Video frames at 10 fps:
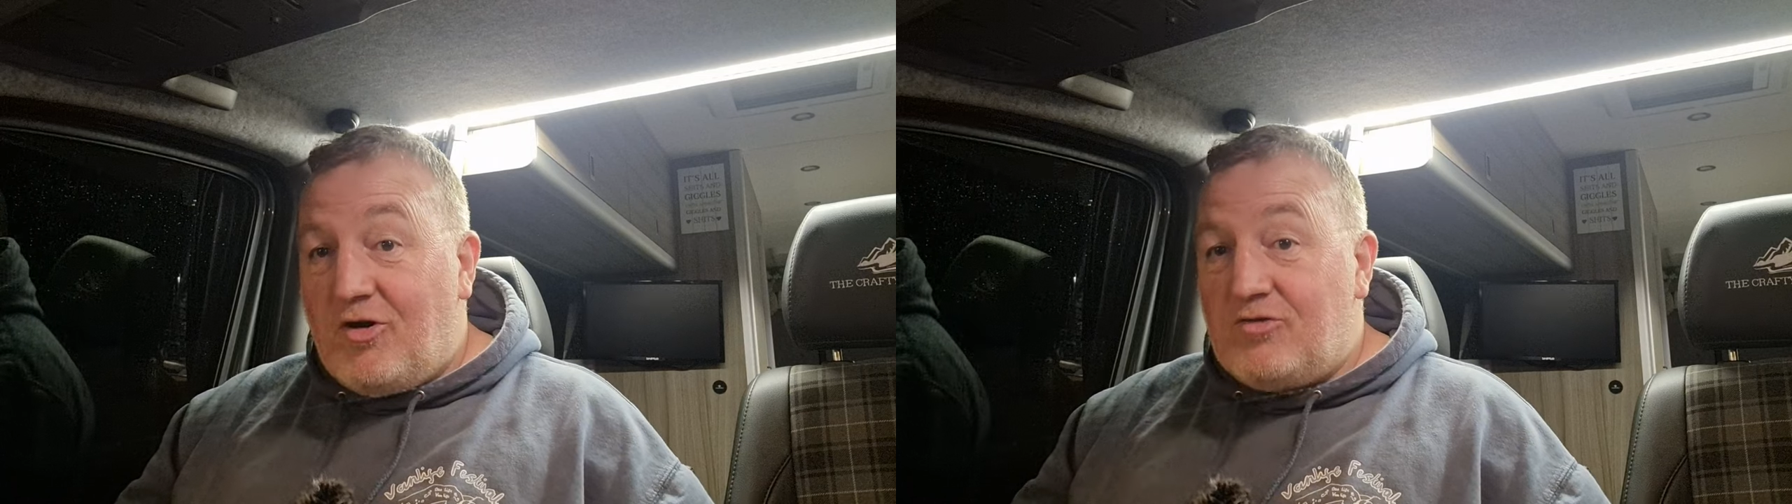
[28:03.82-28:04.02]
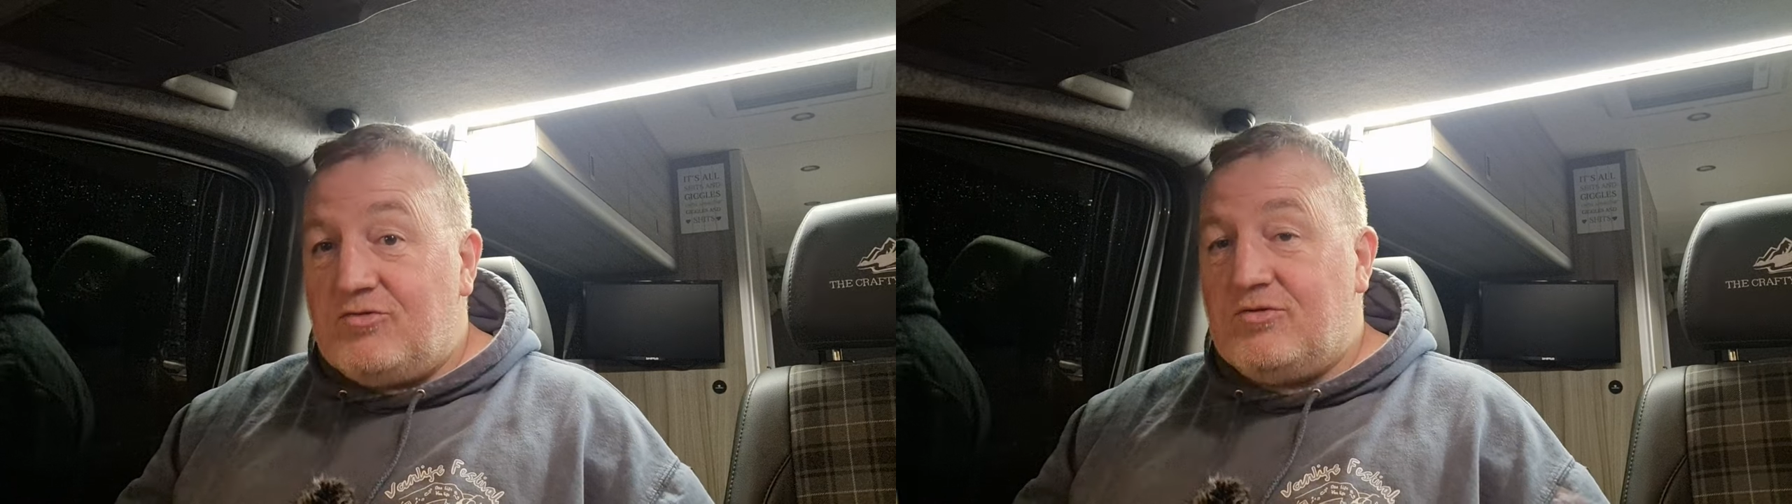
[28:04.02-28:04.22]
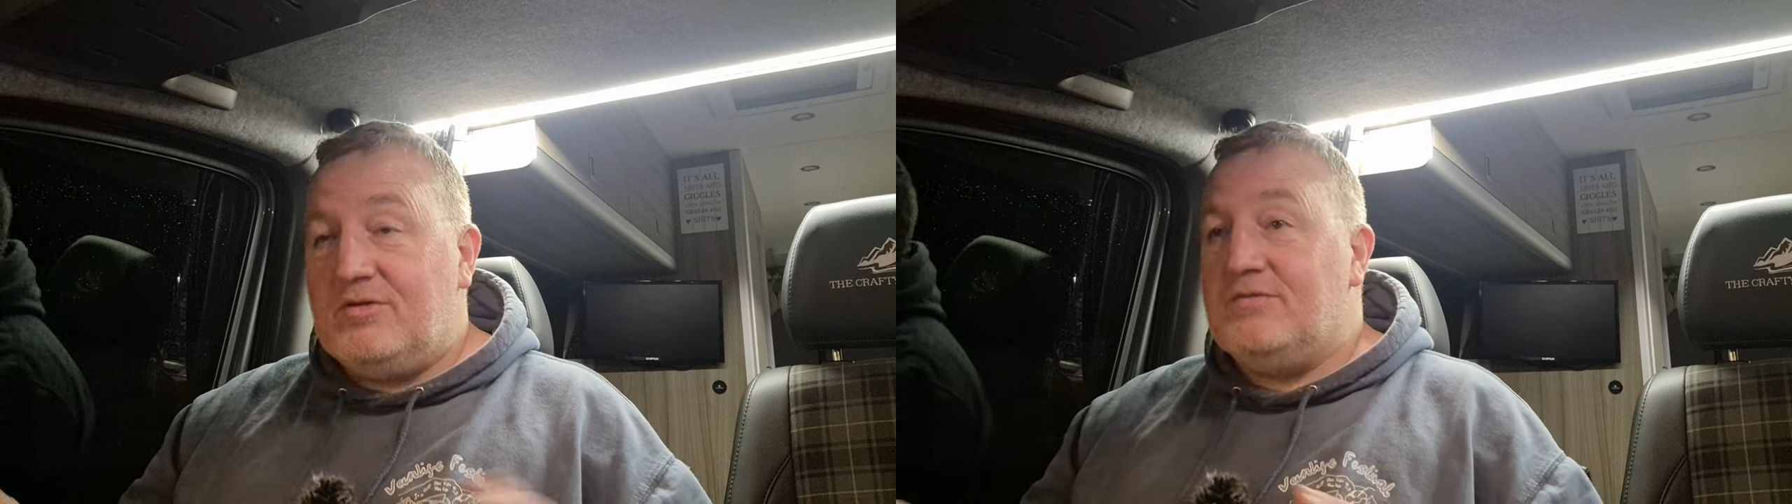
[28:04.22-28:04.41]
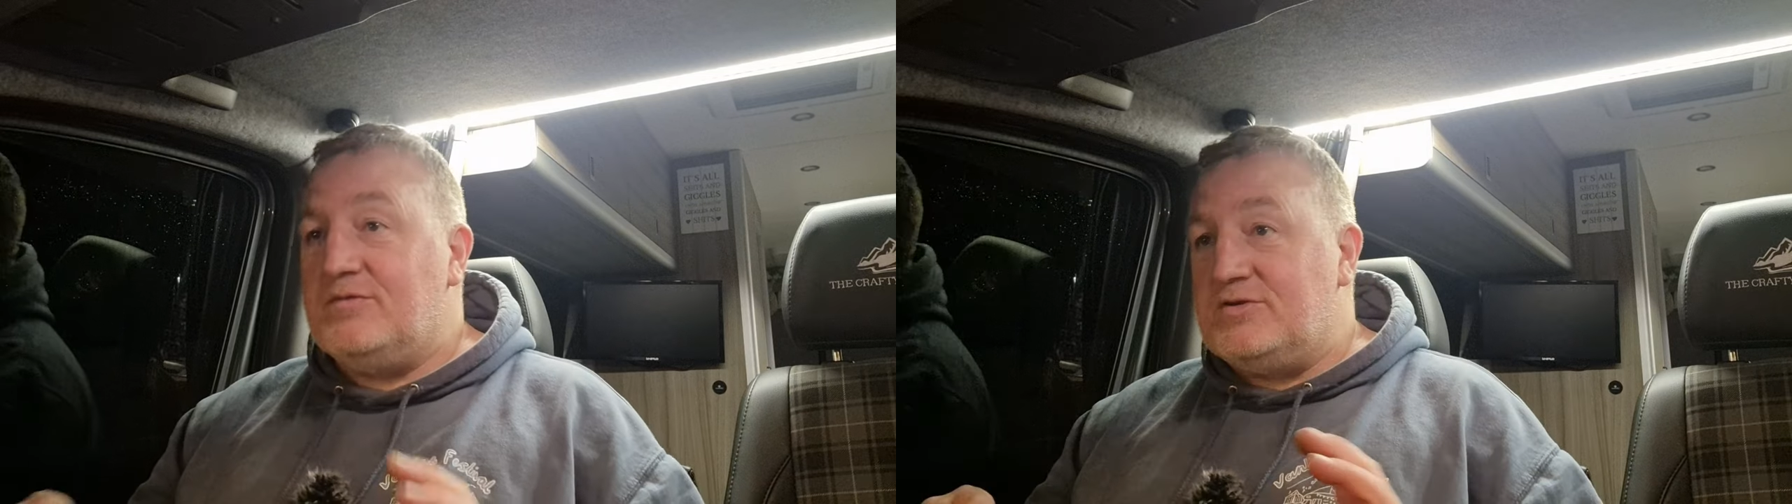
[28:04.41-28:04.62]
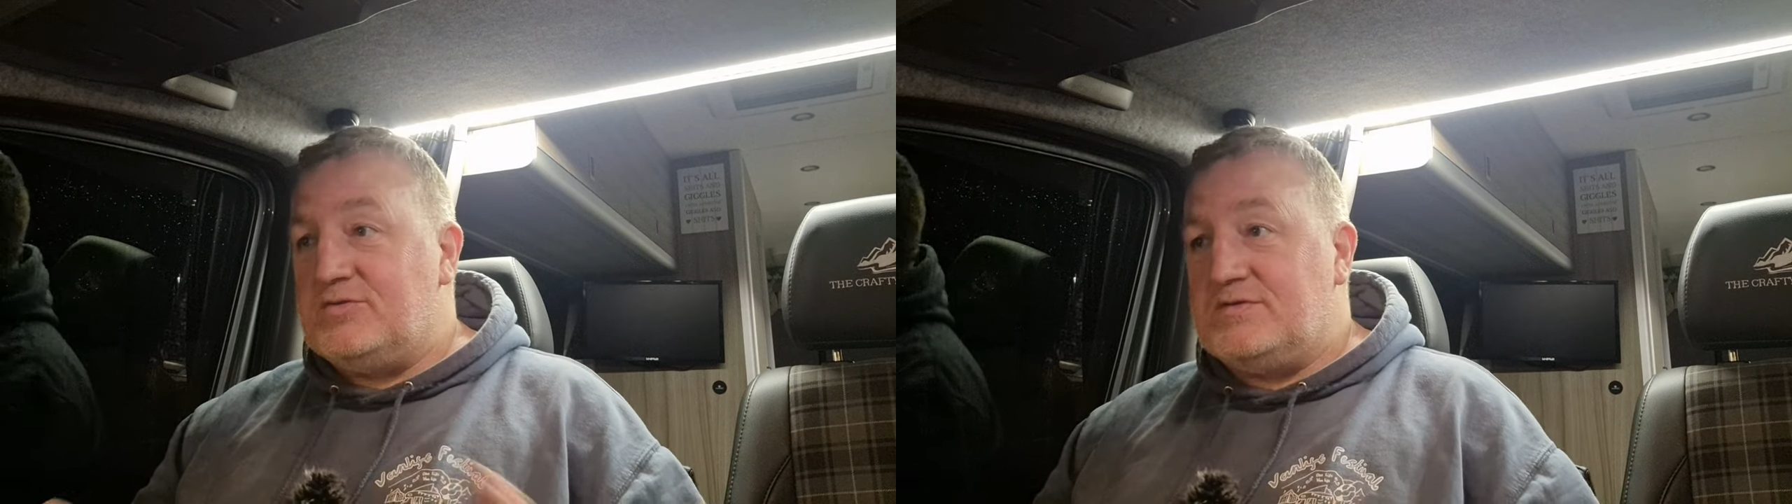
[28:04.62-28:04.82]
gone,
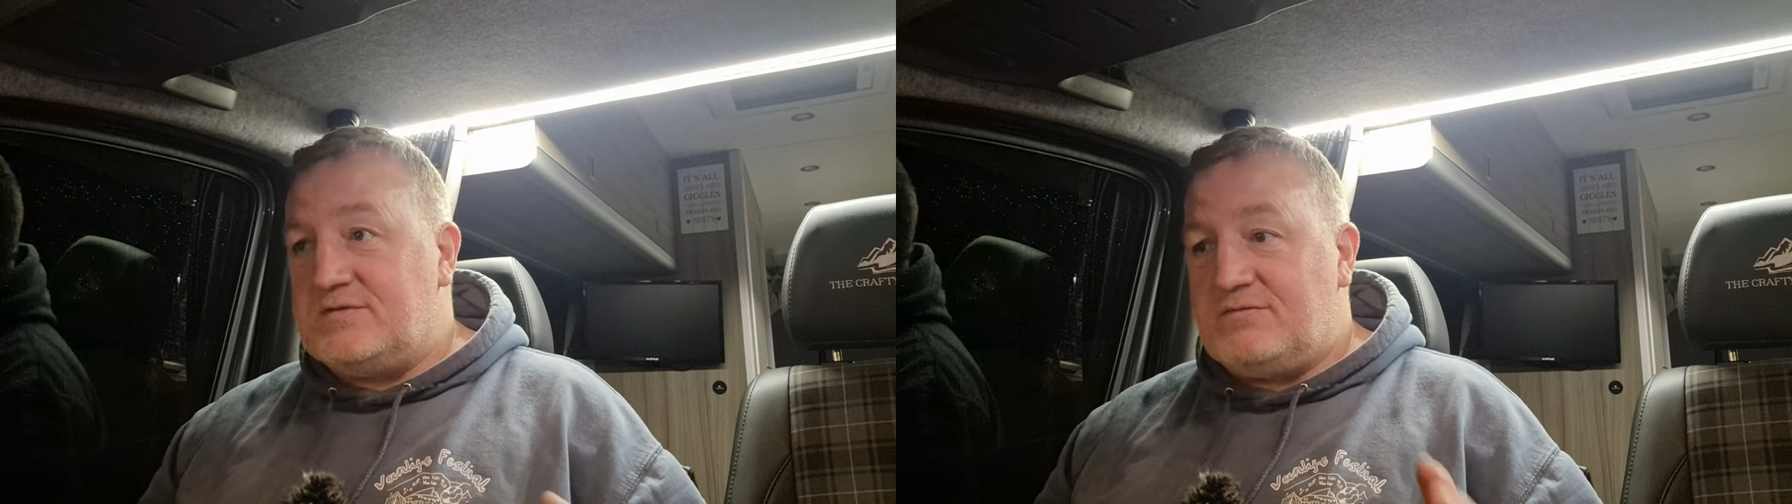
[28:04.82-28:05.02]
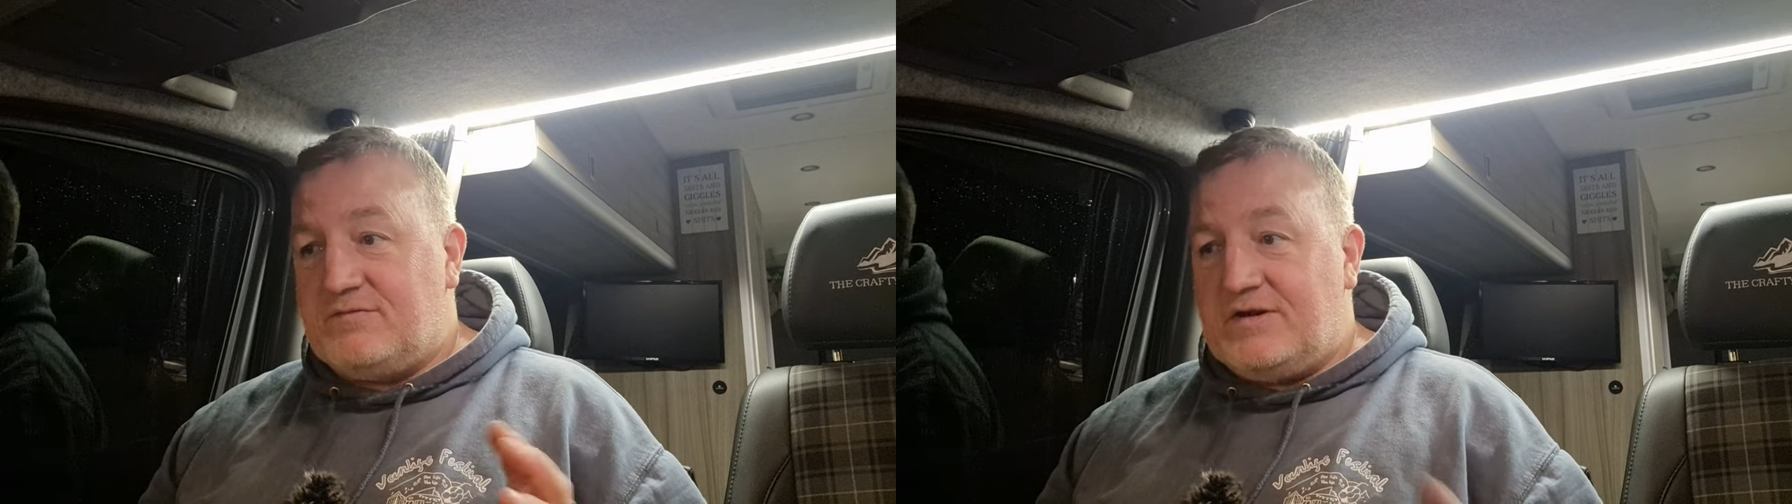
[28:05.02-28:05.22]
which was